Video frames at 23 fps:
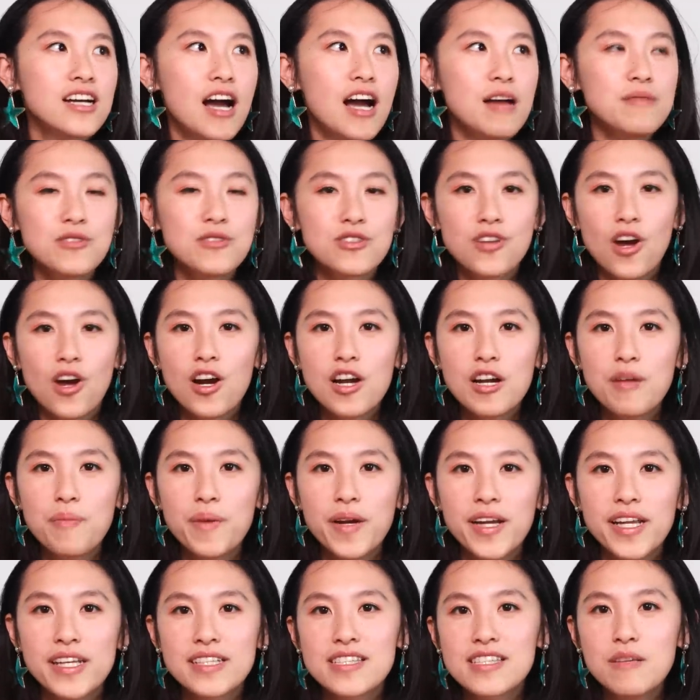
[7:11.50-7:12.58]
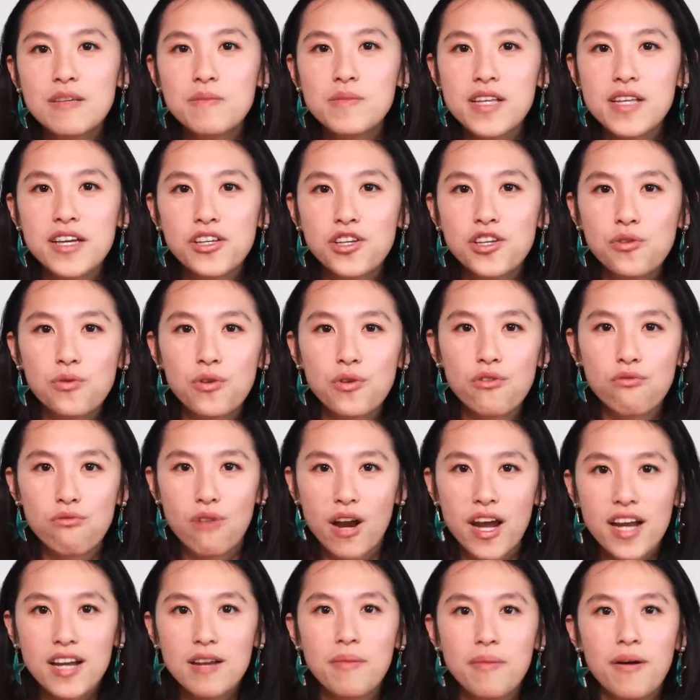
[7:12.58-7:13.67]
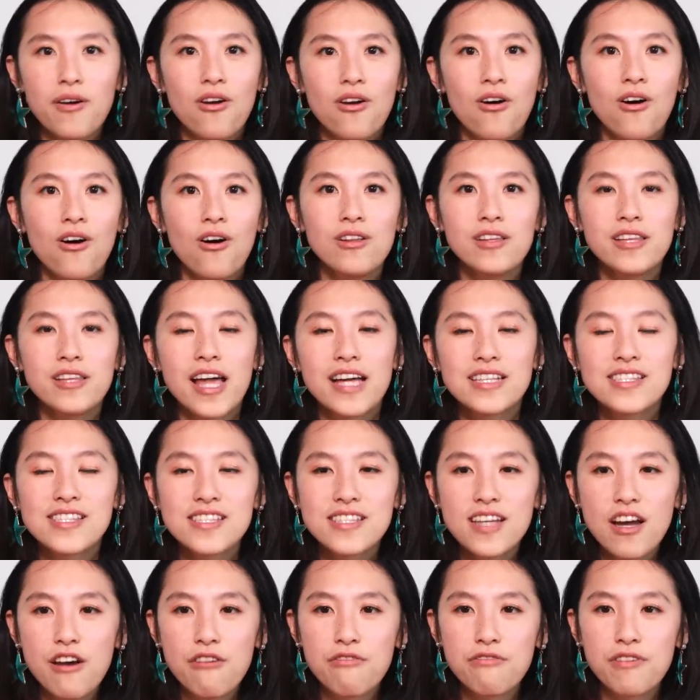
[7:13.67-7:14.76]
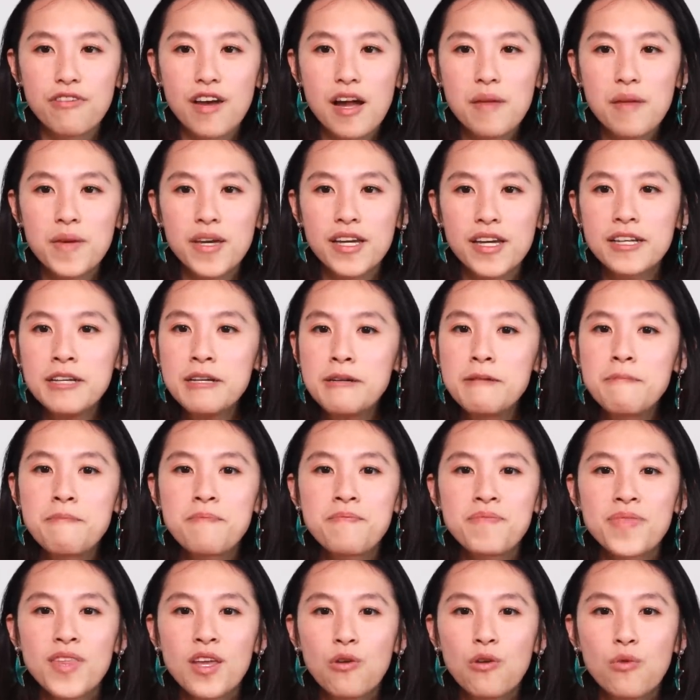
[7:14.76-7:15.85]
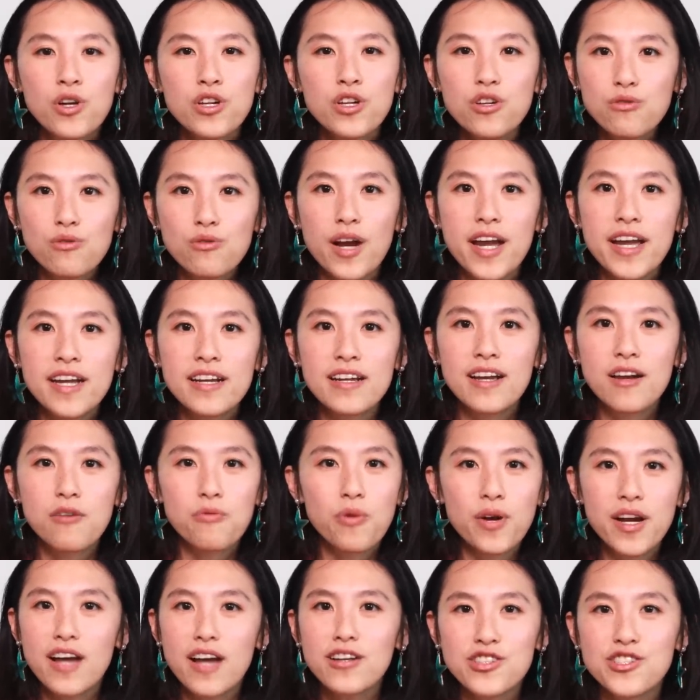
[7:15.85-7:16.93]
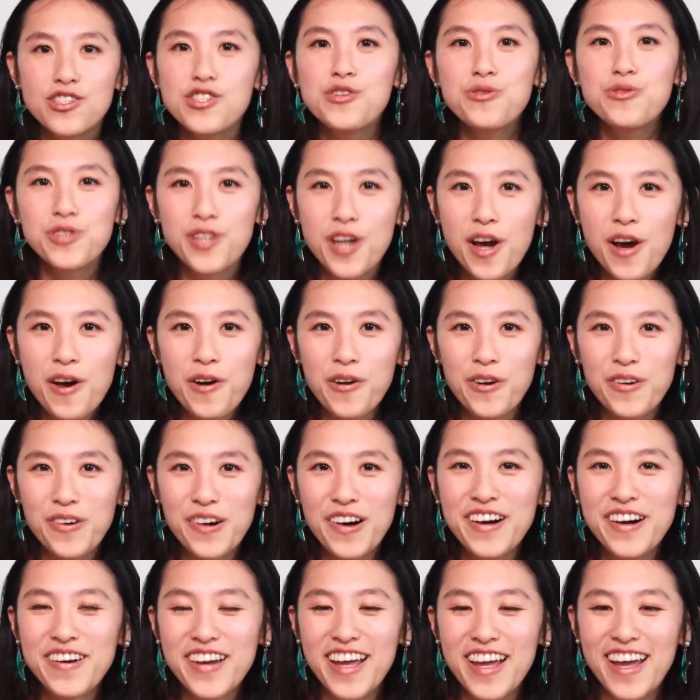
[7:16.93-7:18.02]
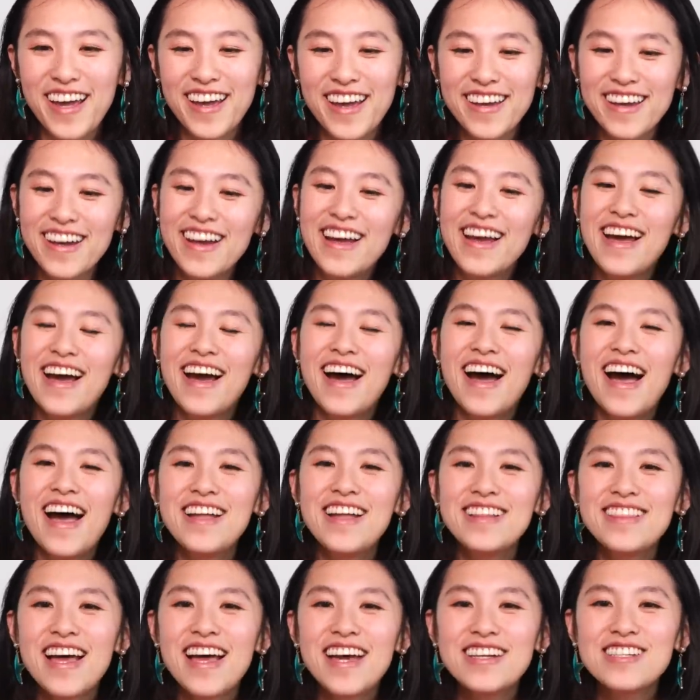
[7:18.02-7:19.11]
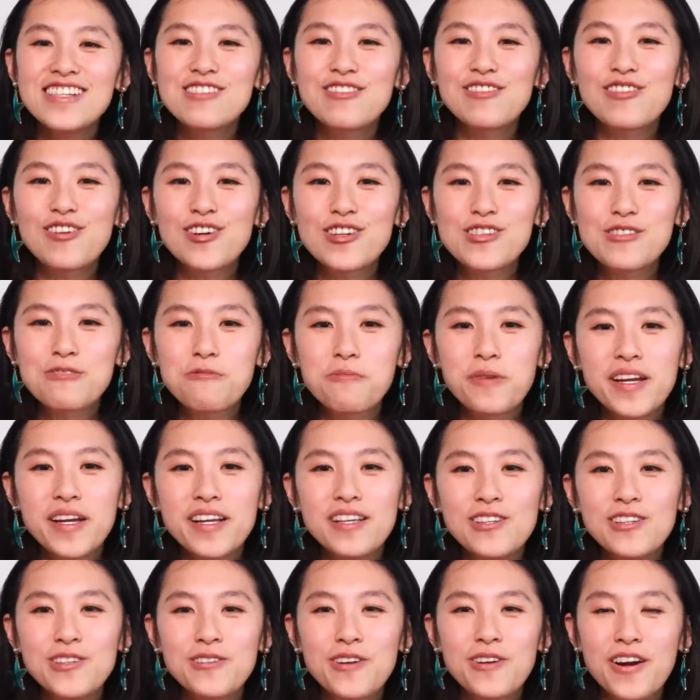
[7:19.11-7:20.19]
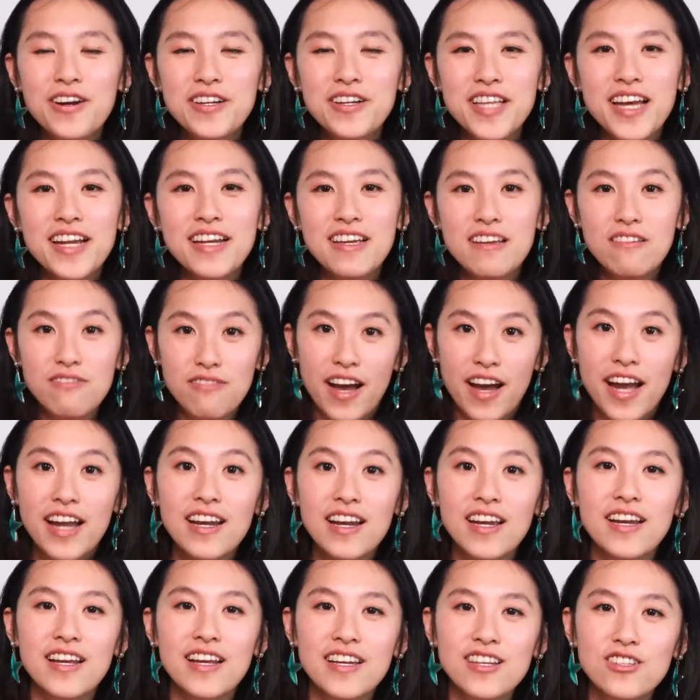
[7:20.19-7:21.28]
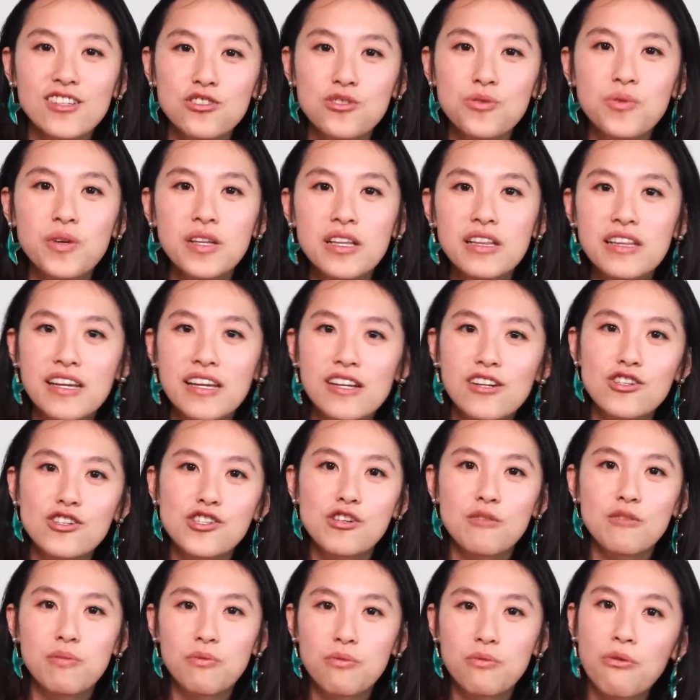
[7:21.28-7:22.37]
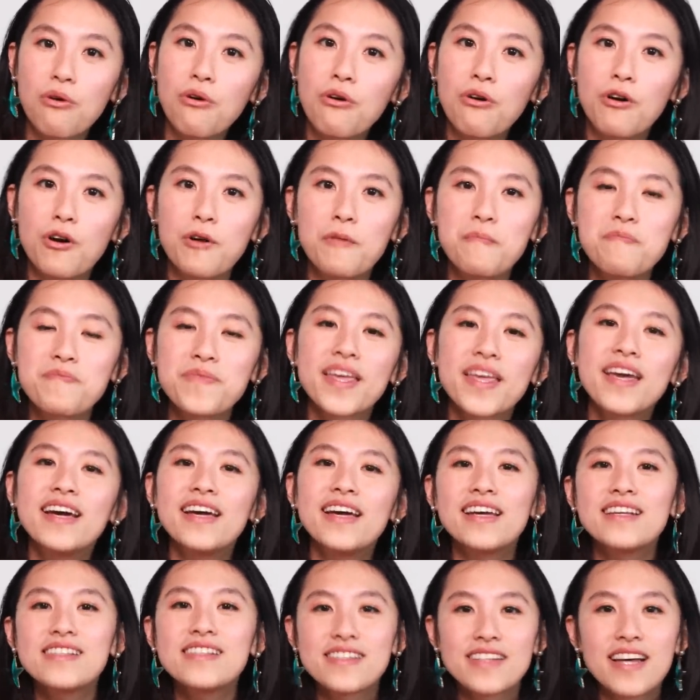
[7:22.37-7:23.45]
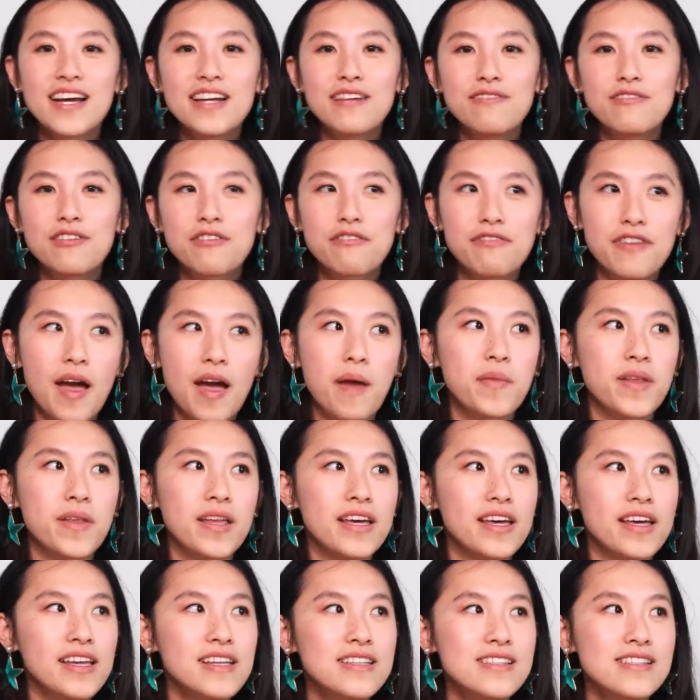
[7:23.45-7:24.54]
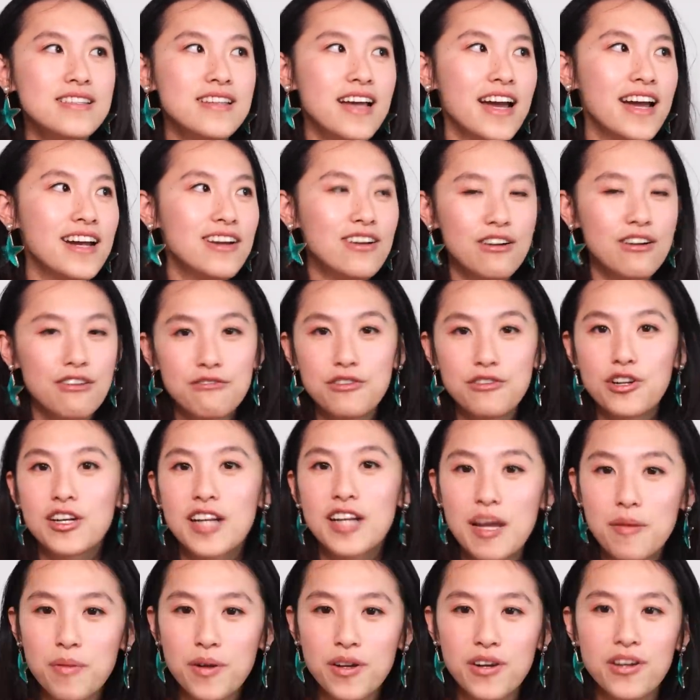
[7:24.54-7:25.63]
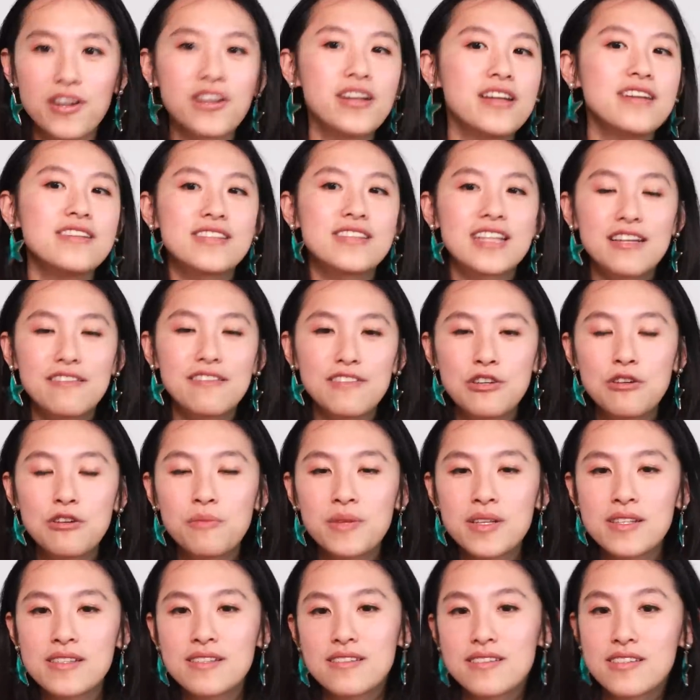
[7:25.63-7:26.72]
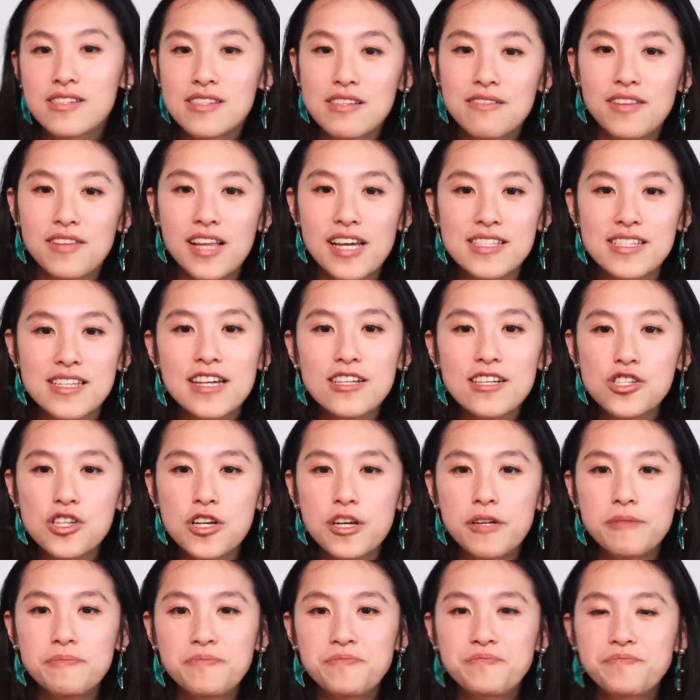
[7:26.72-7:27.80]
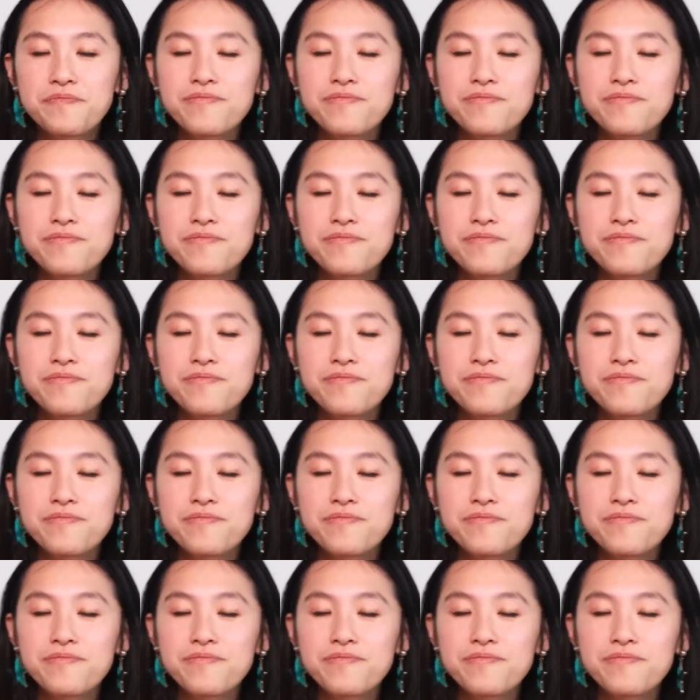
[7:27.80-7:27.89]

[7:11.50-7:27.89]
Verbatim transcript: I'm sorry, but it seems like you were right about all of that stuff. I mean, were you right? What else do you know? Okay. And that is, of course, when you are then invited into a leadership role inside of your family, inside of your neighborhood, inside of human civilization.